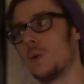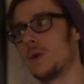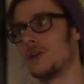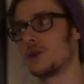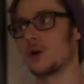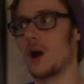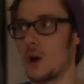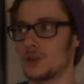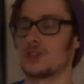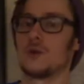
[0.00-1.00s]
you
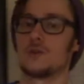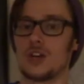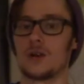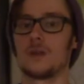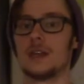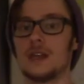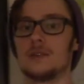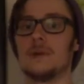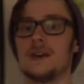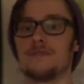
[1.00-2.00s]
also generally need
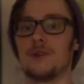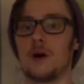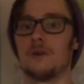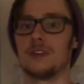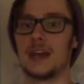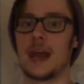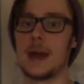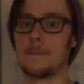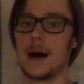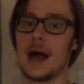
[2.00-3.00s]
to be involved in
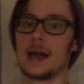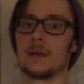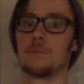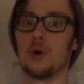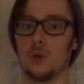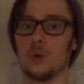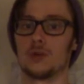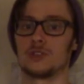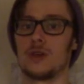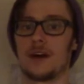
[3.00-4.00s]
a mining pool.
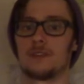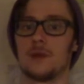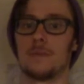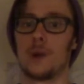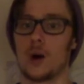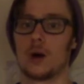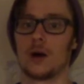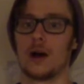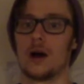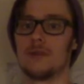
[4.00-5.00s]
So you have to be a
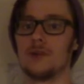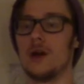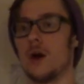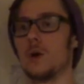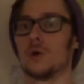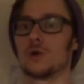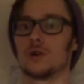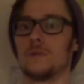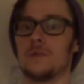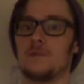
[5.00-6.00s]
part of a whole
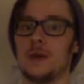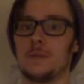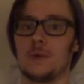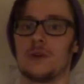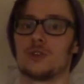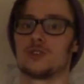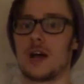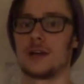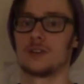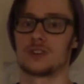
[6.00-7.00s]
group of people that are
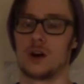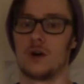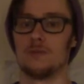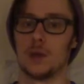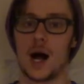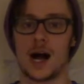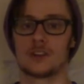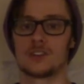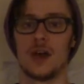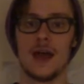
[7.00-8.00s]
trying to solve
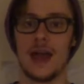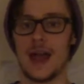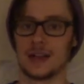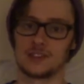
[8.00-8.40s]
blocks and